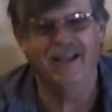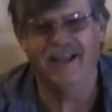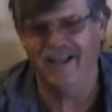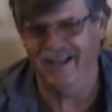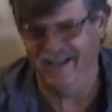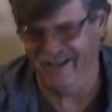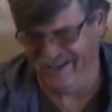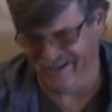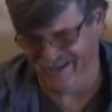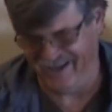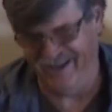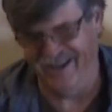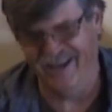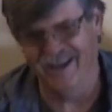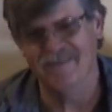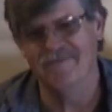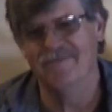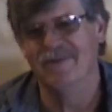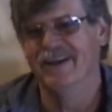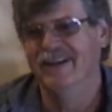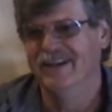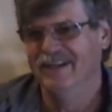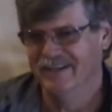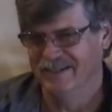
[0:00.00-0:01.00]
I didn't
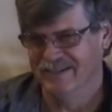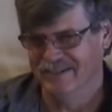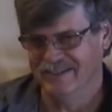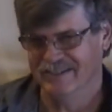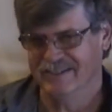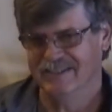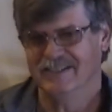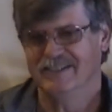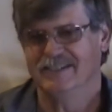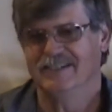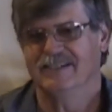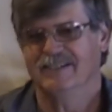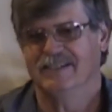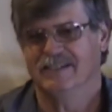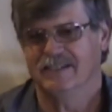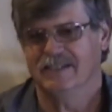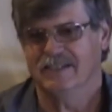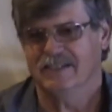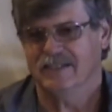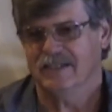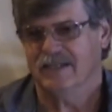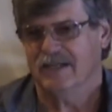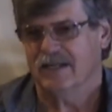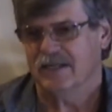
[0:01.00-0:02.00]
understand what she
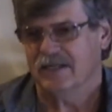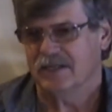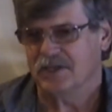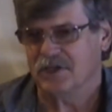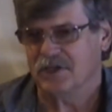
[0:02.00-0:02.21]
said.